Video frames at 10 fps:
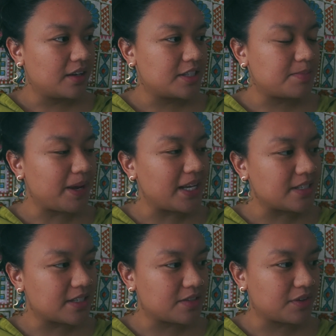
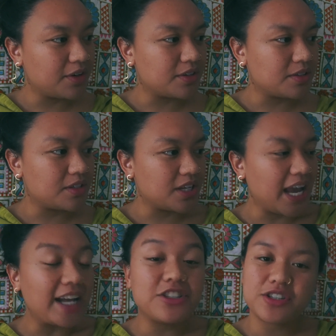spaces for to
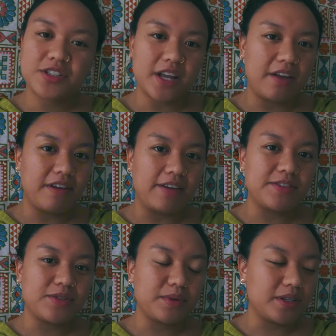catch yourself
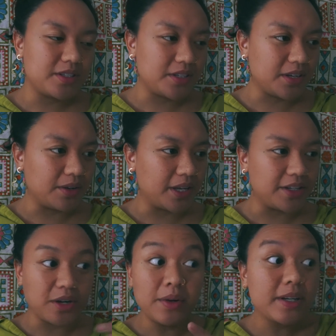afterwards. Like,
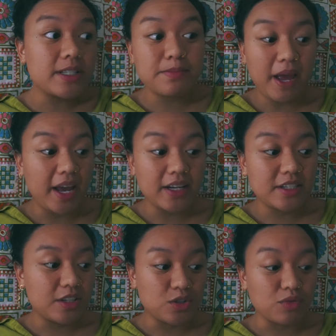don't
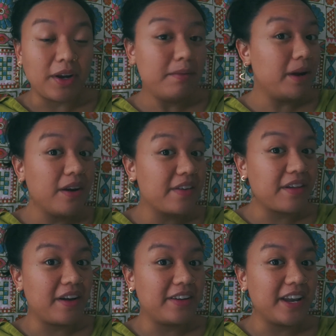expect to run a
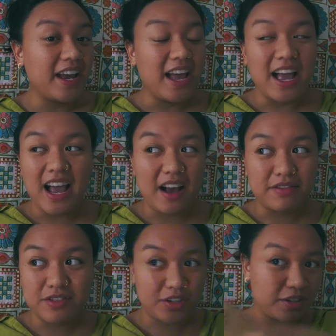marathon
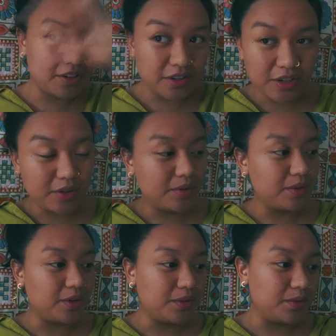after
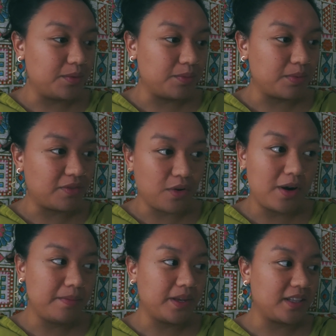you
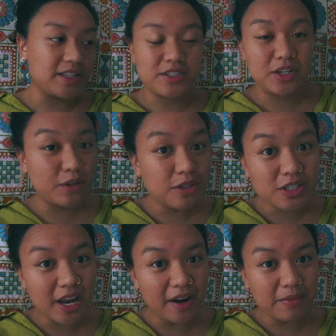perform like this huge
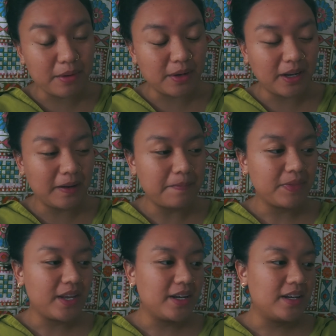ceremony
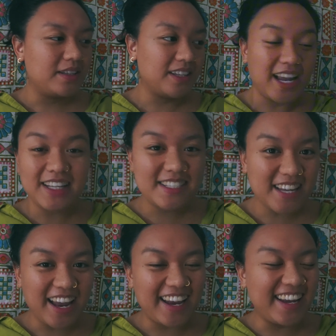the next
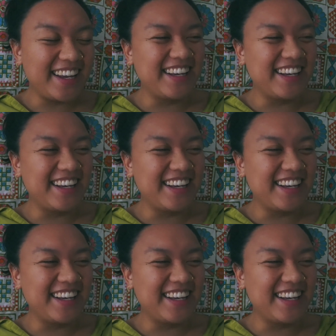day.